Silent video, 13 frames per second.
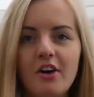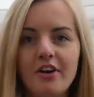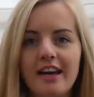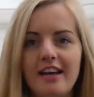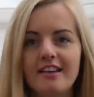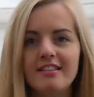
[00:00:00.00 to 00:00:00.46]

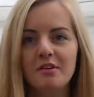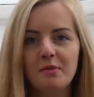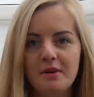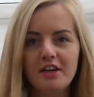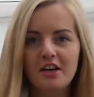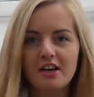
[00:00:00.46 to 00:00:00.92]
Okay, so
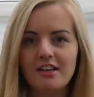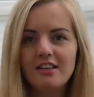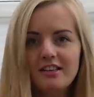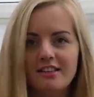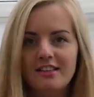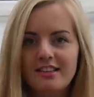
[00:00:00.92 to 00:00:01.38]
we got
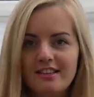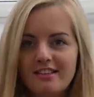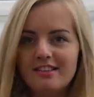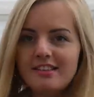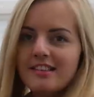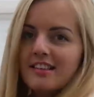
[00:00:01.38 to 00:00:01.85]
this
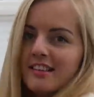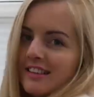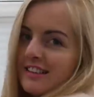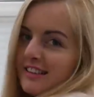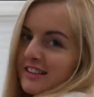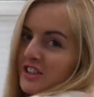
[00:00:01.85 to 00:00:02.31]

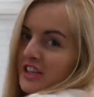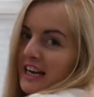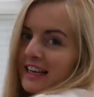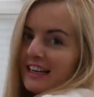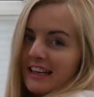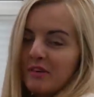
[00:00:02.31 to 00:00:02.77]

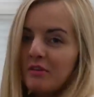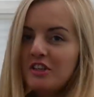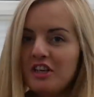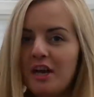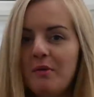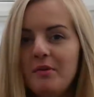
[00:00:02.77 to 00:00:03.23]
jacket, which I